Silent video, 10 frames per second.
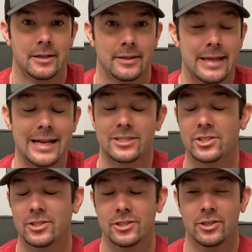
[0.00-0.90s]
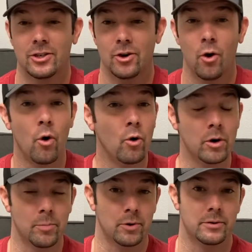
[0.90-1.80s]
That's
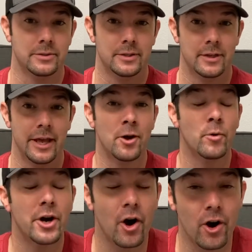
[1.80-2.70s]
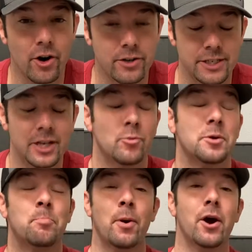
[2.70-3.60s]
horrible. It would hurt. It
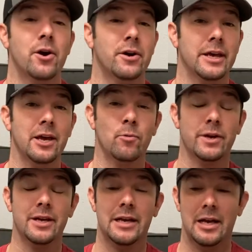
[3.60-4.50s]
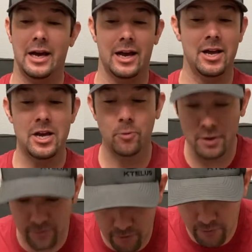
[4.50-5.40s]
would burn. It would uh, it
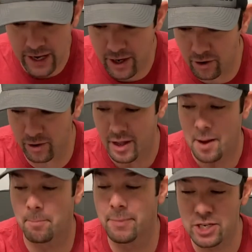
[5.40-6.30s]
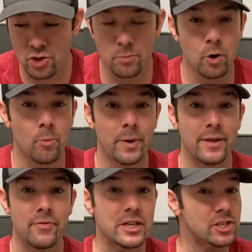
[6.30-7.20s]
would feel miserable,
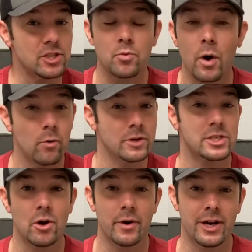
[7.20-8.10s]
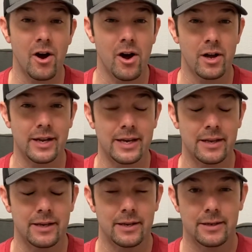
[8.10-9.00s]
but this is what was going on
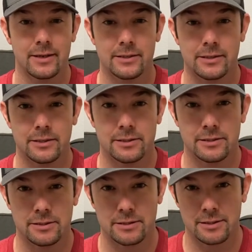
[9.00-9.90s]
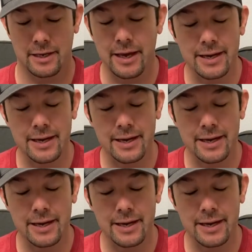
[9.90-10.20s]
and King